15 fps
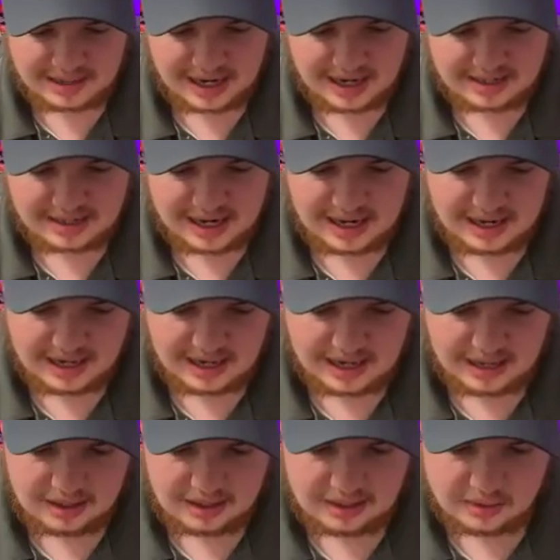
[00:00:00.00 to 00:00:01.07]
guys.
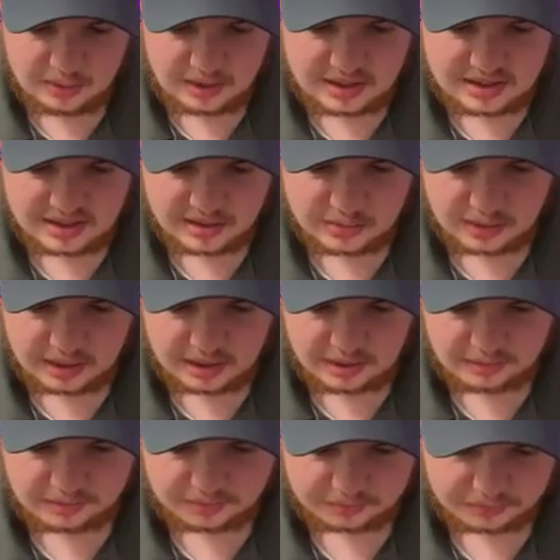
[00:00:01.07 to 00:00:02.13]
And what is this one here?